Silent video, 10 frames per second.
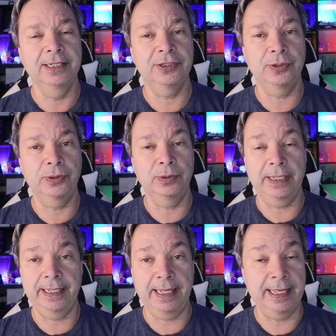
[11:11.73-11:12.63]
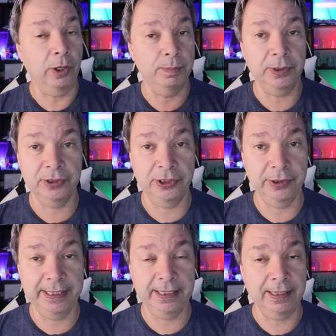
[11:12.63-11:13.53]
So I hope you'll
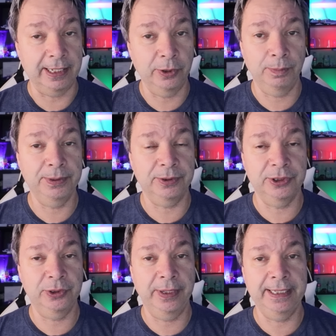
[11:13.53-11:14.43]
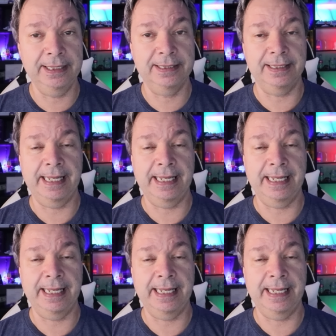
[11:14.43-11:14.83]
tune in. I hope you'll join us.